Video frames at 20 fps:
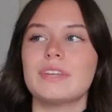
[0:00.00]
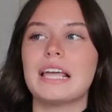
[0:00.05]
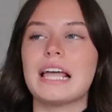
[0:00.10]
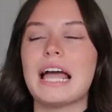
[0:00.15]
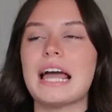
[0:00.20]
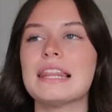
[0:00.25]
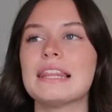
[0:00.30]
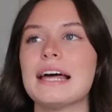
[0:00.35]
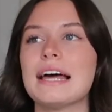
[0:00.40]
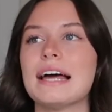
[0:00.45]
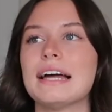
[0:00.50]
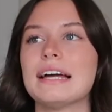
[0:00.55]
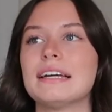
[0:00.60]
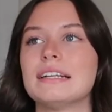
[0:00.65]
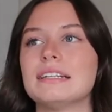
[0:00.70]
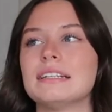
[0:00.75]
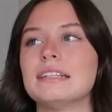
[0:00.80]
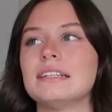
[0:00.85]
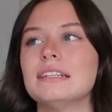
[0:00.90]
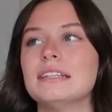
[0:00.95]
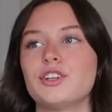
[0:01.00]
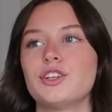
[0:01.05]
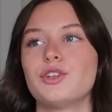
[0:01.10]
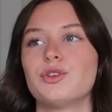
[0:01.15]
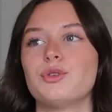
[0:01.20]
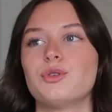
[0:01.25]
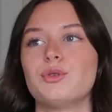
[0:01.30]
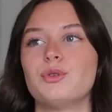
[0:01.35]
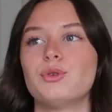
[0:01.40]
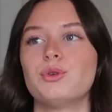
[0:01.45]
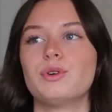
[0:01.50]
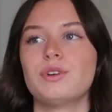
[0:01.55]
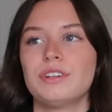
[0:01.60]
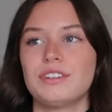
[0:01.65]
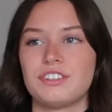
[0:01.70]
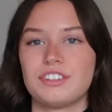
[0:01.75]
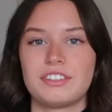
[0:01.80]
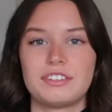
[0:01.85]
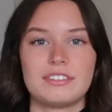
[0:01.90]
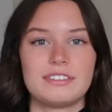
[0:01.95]
And then you
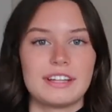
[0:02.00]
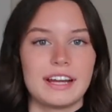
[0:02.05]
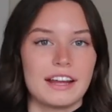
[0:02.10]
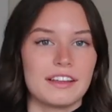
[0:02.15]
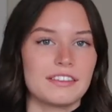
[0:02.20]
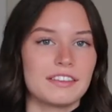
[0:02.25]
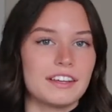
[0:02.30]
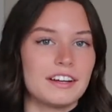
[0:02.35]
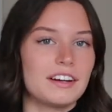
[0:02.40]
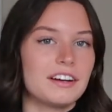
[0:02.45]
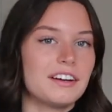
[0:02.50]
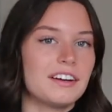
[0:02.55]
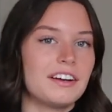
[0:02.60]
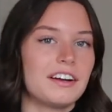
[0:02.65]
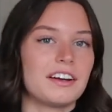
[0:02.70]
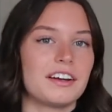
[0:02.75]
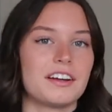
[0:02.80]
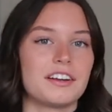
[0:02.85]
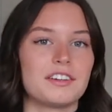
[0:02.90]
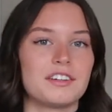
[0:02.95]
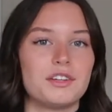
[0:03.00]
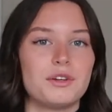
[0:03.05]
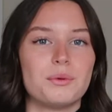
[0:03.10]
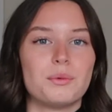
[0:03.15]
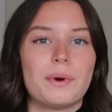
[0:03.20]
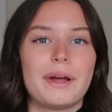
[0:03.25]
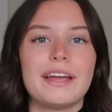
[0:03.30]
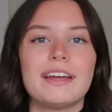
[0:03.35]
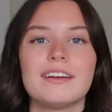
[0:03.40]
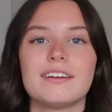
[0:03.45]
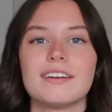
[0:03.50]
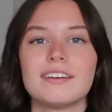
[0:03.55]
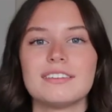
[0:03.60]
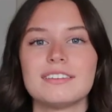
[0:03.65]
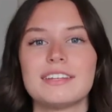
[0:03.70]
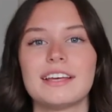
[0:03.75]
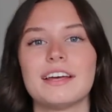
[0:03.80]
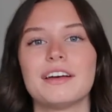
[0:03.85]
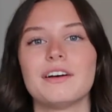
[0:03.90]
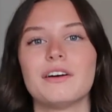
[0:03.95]
just stand there and you wait
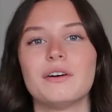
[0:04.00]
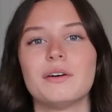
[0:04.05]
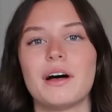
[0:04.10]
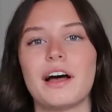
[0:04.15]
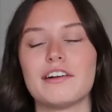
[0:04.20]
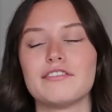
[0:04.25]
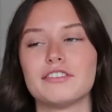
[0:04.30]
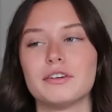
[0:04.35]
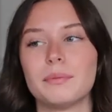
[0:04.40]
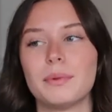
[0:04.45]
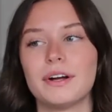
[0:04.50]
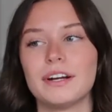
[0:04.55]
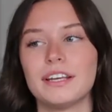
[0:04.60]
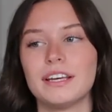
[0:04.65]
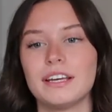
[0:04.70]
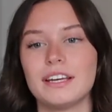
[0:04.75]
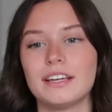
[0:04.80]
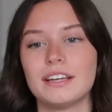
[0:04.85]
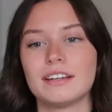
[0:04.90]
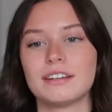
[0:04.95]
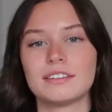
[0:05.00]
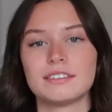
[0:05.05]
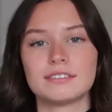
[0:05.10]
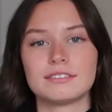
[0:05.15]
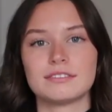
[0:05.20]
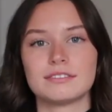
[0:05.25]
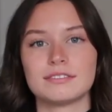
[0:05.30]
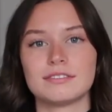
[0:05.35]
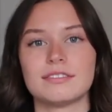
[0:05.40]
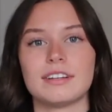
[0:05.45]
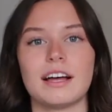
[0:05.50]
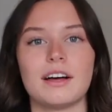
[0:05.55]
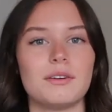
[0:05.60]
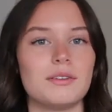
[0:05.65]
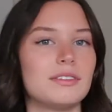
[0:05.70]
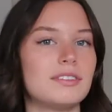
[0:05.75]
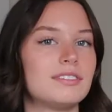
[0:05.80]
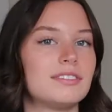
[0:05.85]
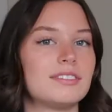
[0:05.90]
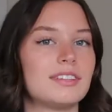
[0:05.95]
until everybody
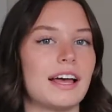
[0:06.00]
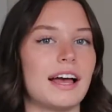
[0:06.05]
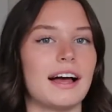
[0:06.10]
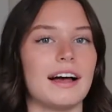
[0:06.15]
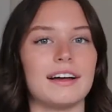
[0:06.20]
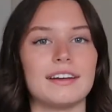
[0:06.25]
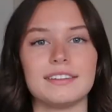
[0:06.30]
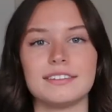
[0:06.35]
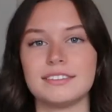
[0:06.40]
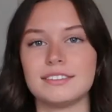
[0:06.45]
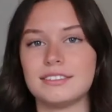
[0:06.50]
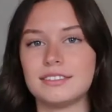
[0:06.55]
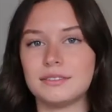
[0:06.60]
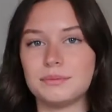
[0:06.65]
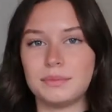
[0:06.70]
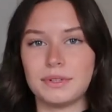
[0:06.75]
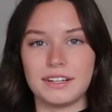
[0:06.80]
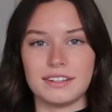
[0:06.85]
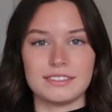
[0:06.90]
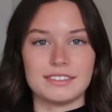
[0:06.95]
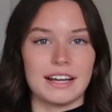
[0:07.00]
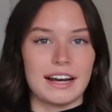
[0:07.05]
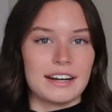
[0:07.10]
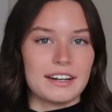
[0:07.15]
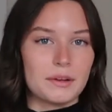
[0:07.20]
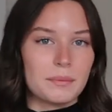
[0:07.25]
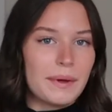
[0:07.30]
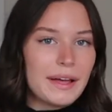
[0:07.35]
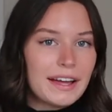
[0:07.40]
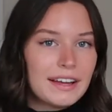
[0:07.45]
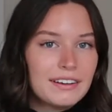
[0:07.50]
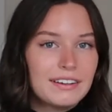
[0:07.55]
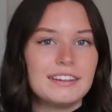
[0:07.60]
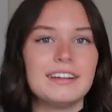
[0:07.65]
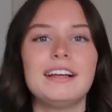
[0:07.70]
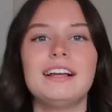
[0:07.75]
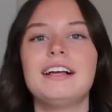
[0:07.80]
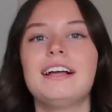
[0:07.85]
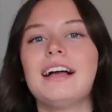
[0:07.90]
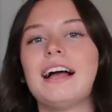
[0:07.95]
else has been assigned a bed,
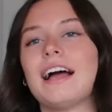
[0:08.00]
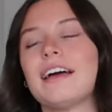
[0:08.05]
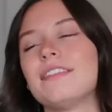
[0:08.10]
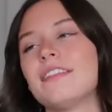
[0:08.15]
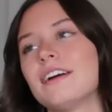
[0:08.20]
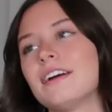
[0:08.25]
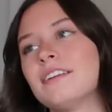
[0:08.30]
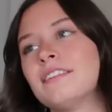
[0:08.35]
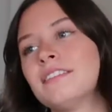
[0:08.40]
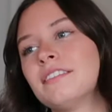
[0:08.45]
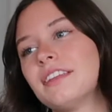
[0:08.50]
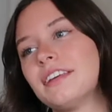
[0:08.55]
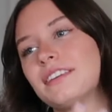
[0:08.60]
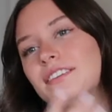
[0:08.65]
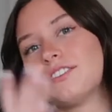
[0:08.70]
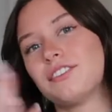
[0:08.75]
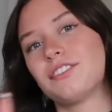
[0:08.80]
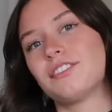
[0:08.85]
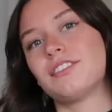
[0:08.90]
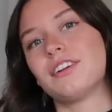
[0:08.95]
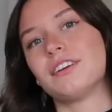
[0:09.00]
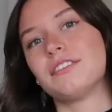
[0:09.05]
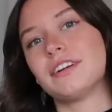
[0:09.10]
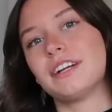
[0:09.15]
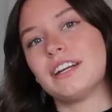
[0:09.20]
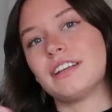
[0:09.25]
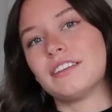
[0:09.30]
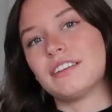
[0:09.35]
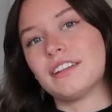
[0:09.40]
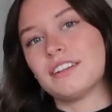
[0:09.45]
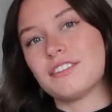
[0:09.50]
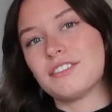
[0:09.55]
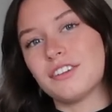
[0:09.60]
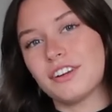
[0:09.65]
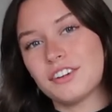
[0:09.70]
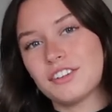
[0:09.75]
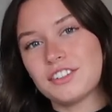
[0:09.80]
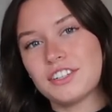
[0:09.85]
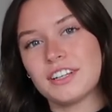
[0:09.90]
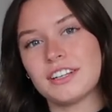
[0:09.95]
and then they just start reading the
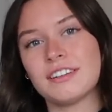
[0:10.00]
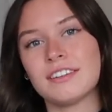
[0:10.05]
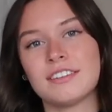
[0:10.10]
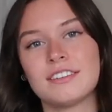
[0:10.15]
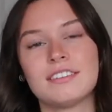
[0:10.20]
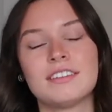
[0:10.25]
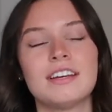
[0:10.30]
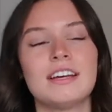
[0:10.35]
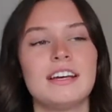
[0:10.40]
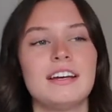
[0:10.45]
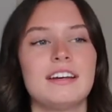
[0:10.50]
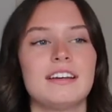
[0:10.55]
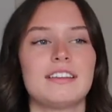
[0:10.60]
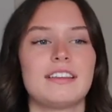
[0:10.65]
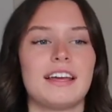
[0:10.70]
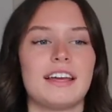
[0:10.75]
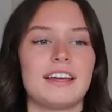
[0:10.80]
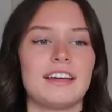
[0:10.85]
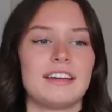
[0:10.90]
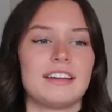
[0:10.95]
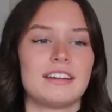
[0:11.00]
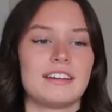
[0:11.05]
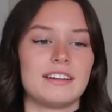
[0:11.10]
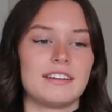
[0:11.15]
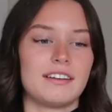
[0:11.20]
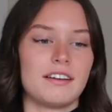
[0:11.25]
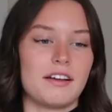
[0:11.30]
instructions. They